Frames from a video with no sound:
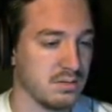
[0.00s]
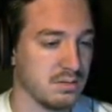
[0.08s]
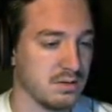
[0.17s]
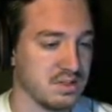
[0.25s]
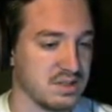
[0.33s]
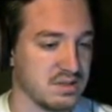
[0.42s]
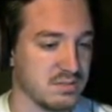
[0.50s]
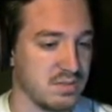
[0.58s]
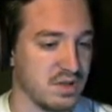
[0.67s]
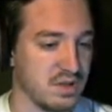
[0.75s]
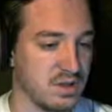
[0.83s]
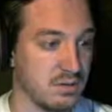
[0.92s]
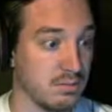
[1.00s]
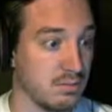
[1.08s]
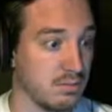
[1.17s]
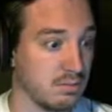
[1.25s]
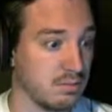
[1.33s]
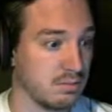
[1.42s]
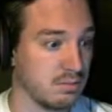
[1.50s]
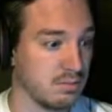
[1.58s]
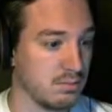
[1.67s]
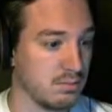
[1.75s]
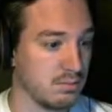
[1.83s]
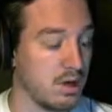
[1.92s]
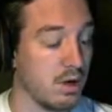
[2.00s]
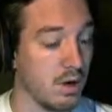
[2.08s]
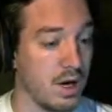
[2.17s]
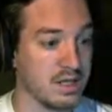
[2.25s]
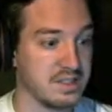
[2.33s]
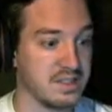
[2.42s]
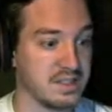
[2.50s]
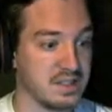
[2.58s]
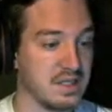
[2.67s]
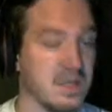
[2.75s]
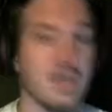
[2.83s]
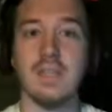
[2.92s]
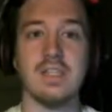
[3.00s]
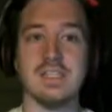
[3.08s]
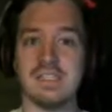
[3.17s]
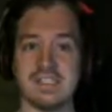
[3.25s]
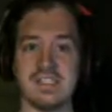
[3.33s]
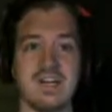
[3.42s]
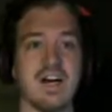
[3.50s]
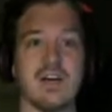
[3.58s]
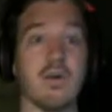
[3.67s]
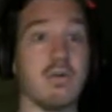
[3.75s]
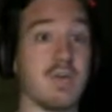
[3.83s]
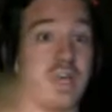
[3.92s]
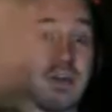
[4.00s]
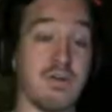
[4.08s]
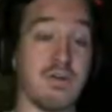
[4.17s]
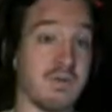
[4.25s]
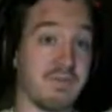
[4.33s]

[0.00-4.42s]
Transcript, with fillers: Is it really? Oh, hi, sissy. This is not... Okay, you know what?